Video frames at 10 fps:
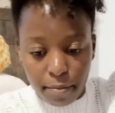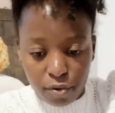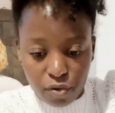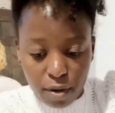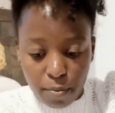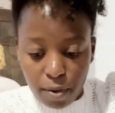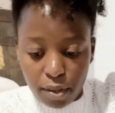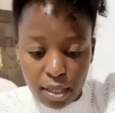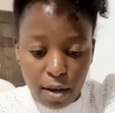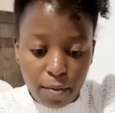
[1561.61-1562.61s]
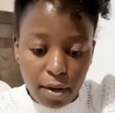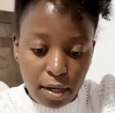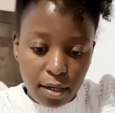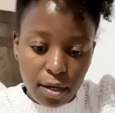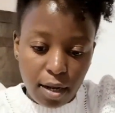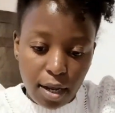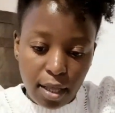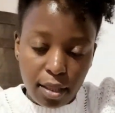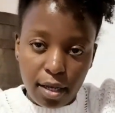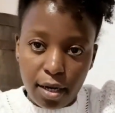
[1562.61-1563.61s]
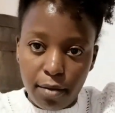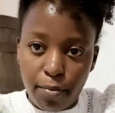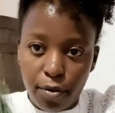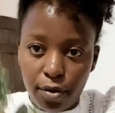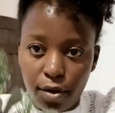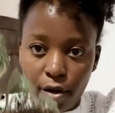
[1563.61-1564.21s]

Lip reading: So I bought that one, and then I bought